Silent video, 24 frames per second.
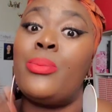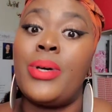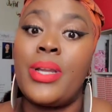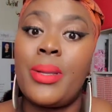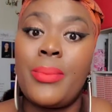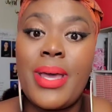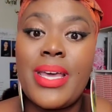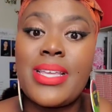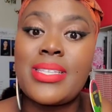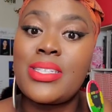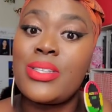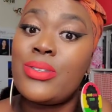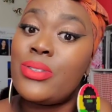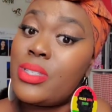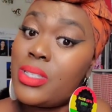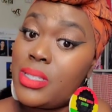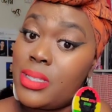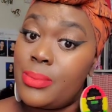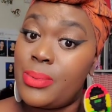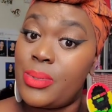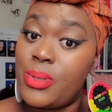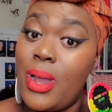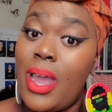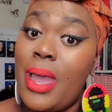but I'm asking you to
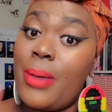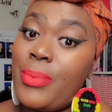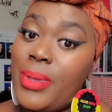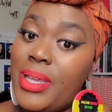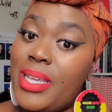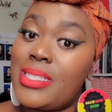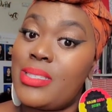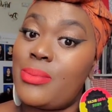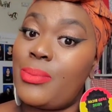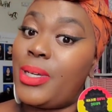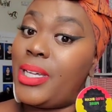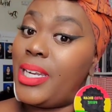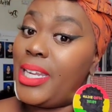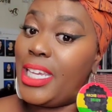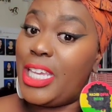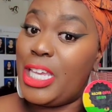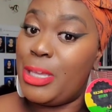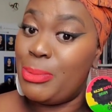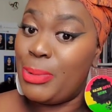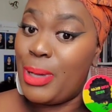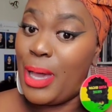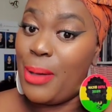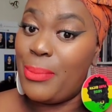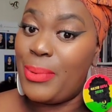subscribe because I'm going to
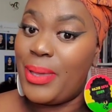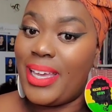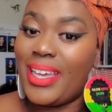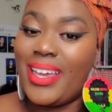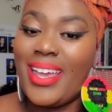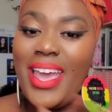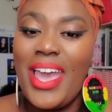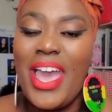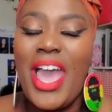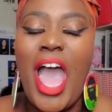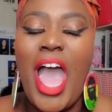keep coming.